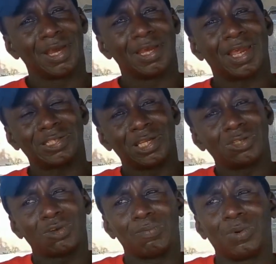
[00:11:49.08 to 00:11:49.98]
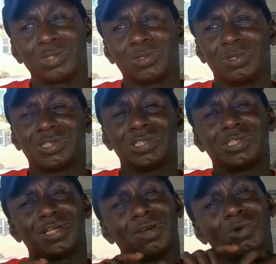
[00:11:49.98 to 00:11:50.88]
There are series of birds you will see
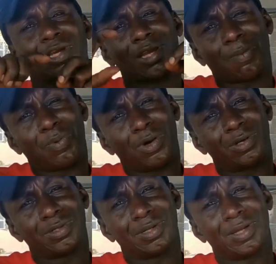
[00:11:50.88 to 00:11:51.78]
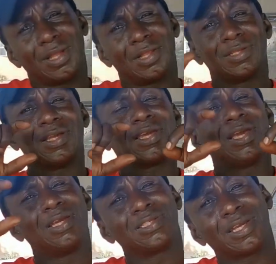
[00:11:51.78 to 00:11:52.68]
children with catapult,
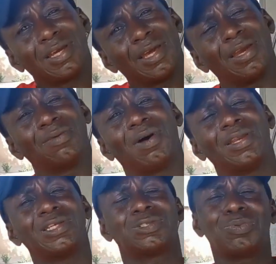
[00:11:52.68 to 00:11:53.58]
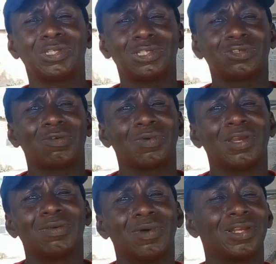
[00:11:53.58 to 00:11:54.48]
killing certain animals. The species of
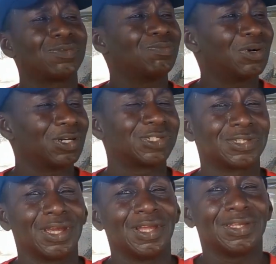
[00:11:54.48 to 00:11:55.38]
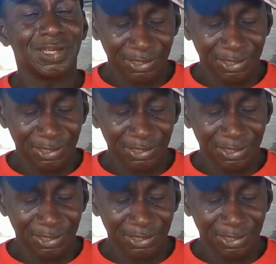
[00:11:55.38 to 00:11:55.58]
animals, birds, they